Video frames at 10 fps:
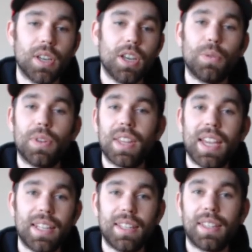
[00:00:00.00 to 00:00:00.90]
with
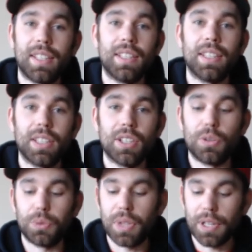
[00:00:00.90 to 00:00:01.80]
anything
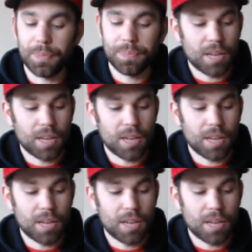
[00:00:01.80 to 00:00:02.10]
out there.